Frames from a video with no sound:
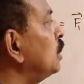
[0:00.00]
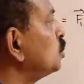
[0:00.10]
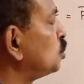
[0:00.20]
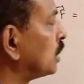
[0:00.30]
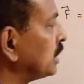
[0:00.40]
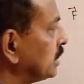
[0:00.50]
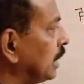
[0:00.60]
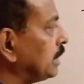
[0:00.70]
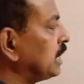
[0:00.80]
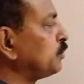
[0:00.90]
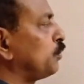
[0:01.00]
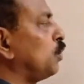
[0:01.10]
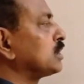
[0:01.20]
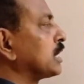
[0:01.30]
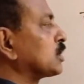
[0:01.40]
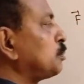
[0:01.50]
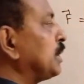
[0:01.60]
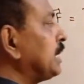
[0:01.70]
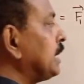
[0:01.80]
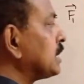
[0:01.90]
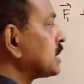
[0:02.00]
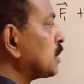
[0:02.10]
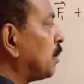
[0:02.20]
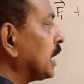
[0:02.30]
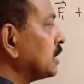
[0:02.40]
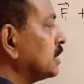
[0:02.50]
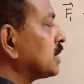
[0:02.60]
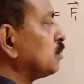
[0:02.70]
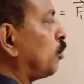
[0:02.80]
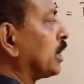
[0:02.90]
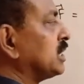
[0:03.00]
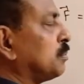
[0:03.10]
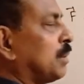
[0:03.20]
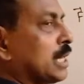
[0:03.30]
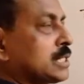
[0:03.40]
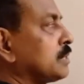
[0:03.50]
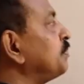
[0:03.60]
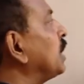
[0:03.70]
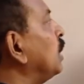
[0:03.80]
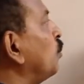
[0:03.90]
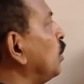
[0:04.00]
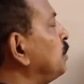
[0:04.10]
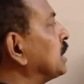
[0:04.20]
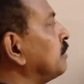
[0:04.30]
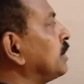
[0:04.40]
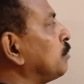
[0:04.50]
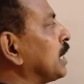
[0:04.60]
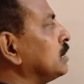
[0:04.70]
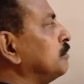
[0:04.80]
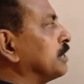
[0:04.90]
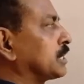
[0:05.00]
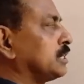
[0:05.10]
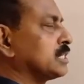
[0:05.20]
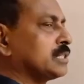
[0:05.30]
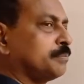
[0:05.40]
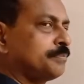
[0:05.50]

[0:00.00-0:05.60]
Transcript: So resultant force experienced by this point mass will be given by the vector sum.